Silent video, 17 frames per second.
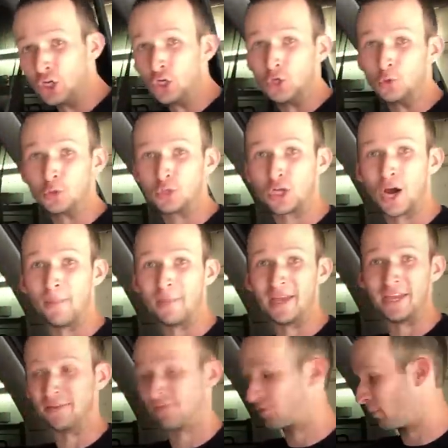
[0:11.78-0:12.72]
new sub
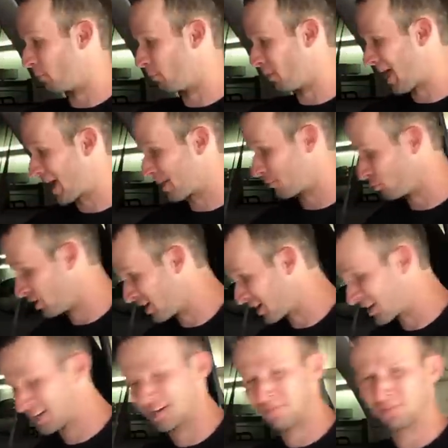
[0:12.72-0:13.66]
in from Black
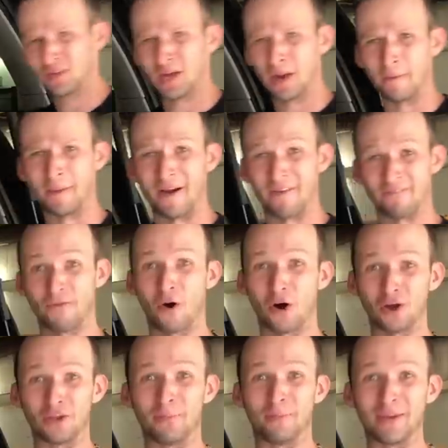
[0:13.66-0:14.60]
Brick. By
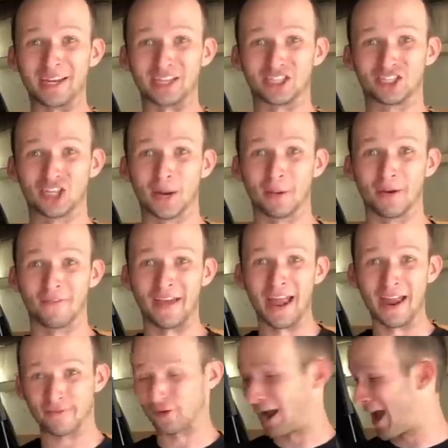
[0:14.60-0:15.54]
far the biggest sub I've
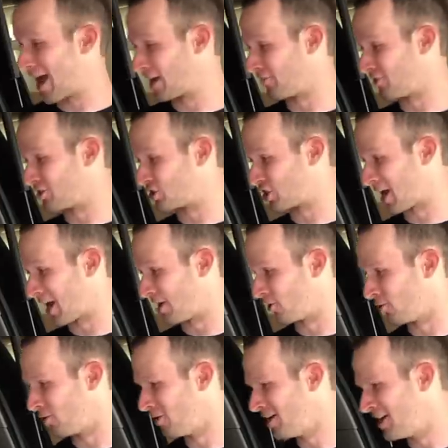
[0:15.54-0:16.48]
ever had on this
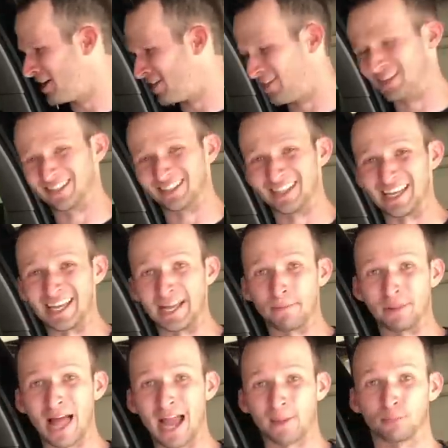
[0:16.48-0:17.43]
channel. This is the
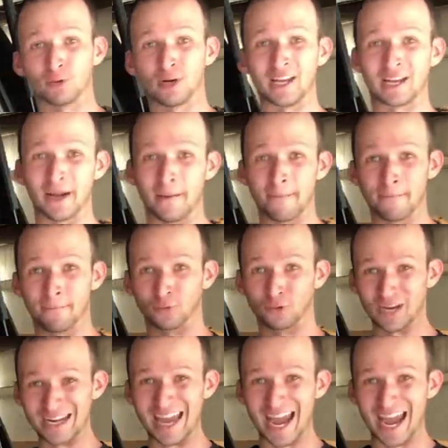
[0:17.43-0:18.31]
Black Brick Brick